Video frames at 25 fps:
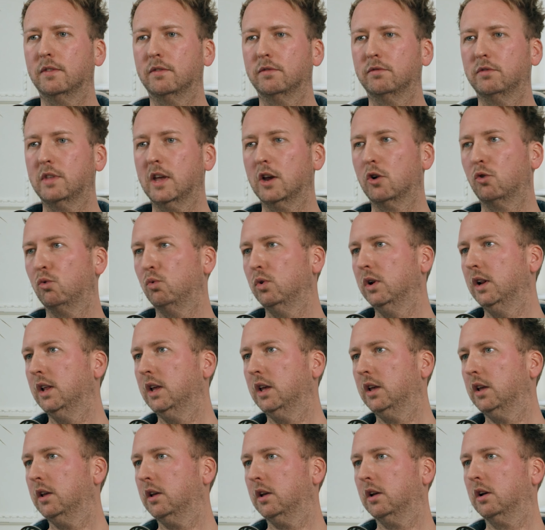they are
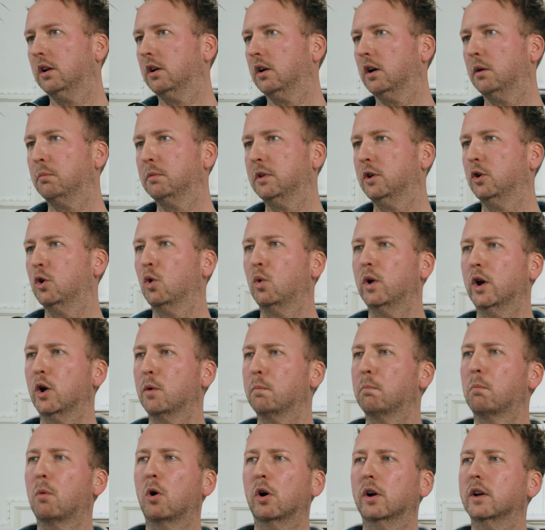really, I mean, going
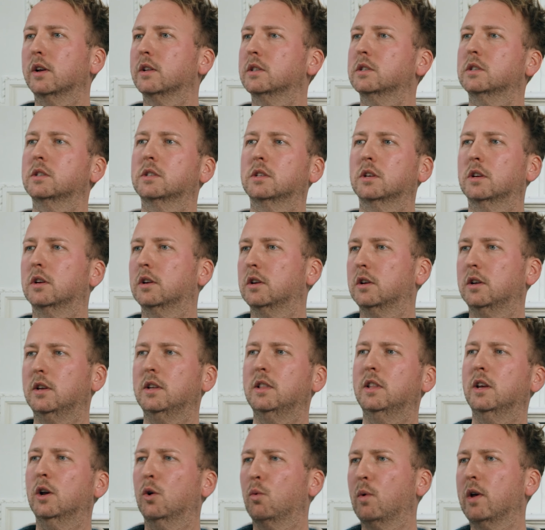up markets,
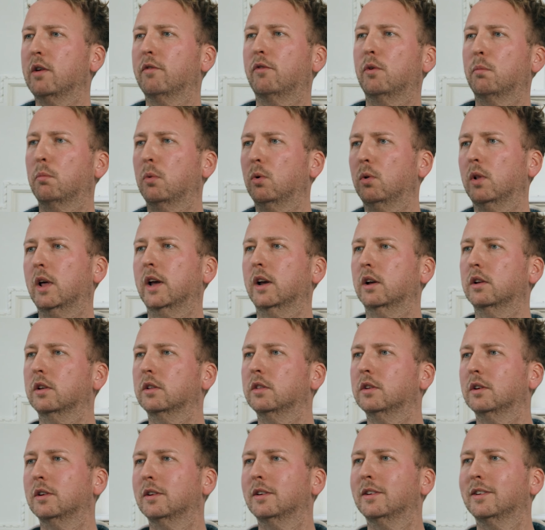eating away from all, like
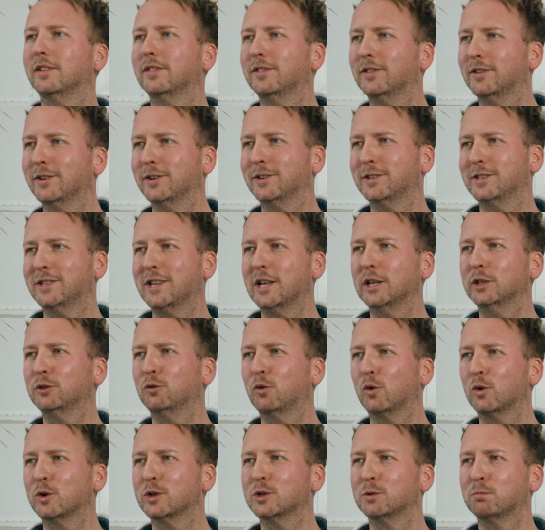the
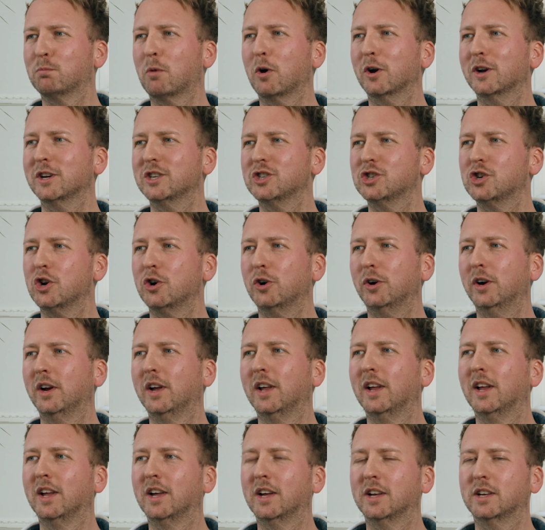Salesforce market share.
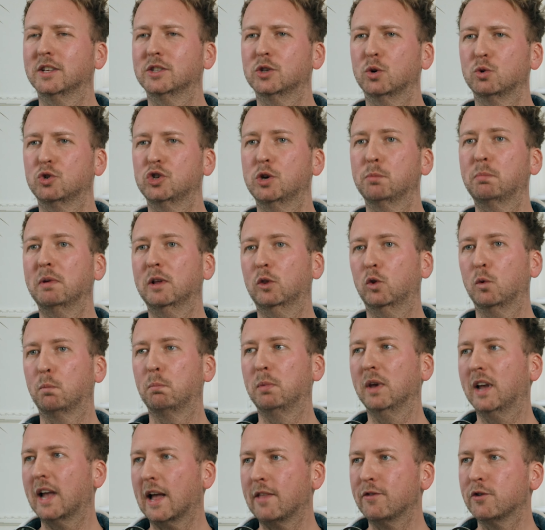So shipping to
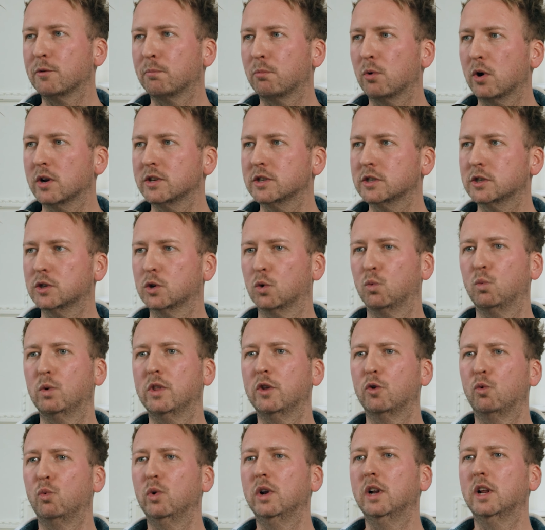big enterprises
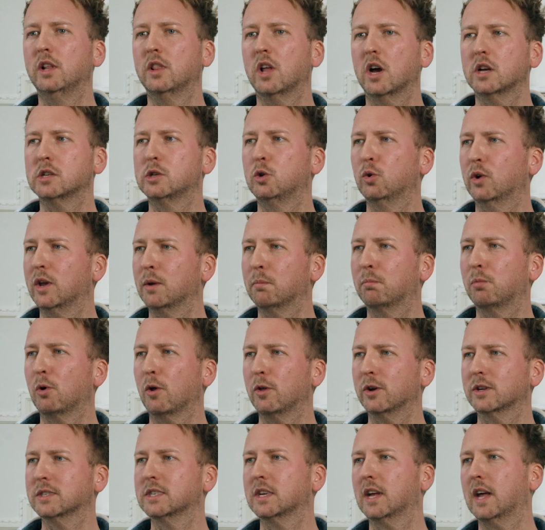with a really nice looking
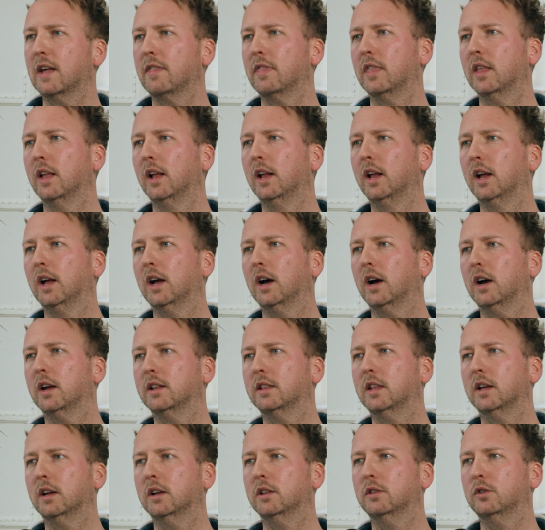product. And I
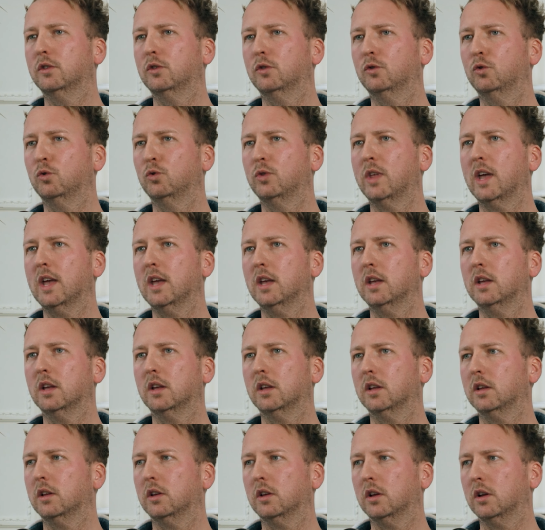think
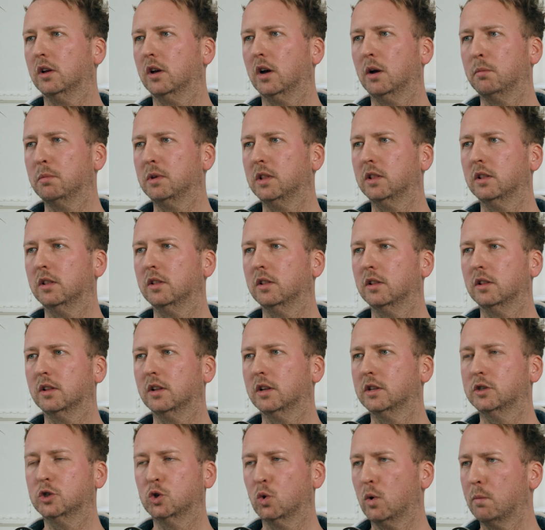today, I mean,
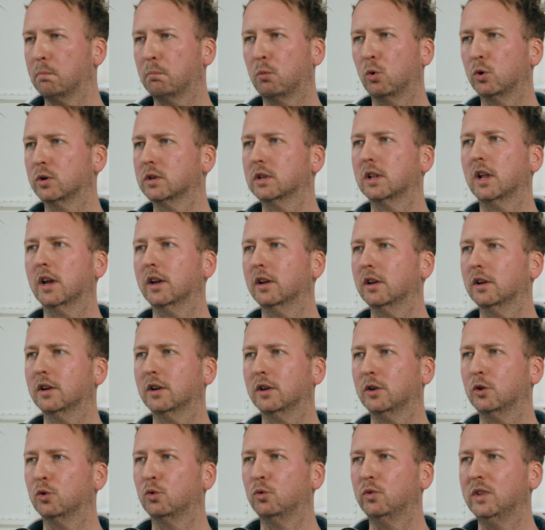it's so important. Like
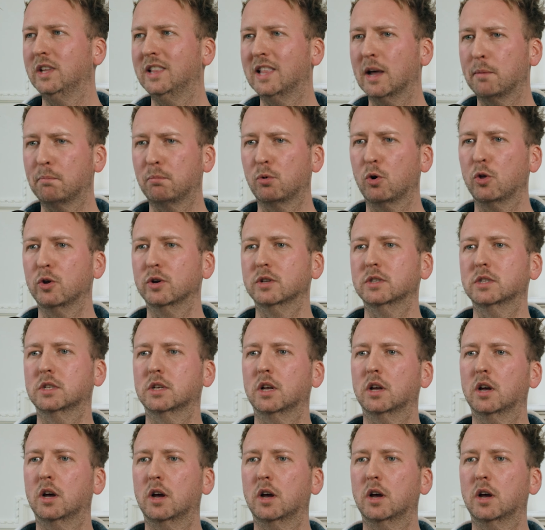you need that product.